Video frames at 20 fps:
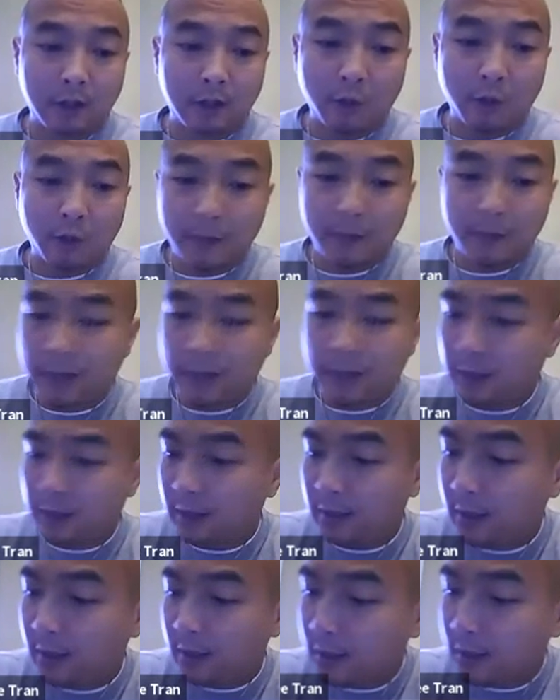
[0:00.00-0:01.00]
The
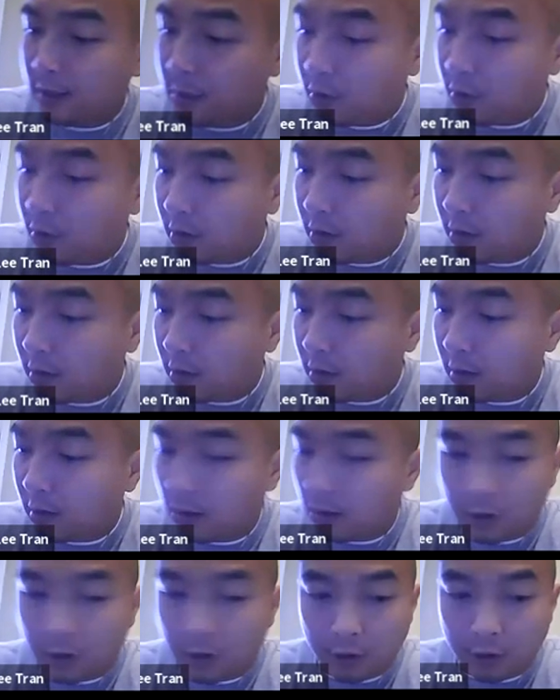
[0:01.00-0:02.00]
domain is
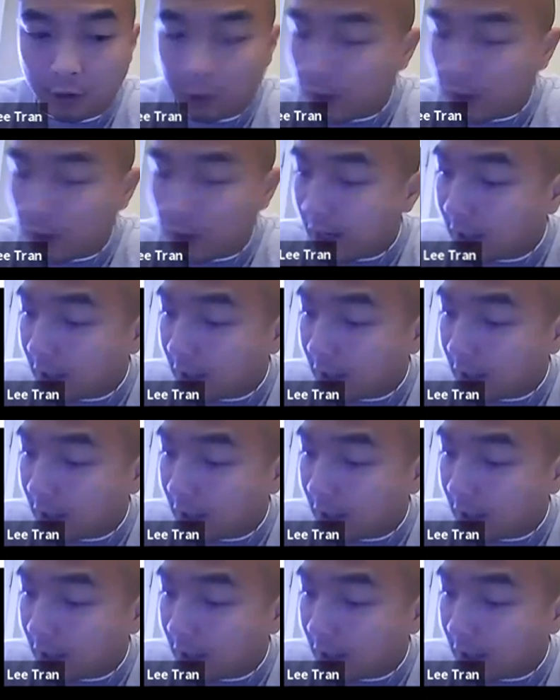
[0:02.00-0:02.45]
are your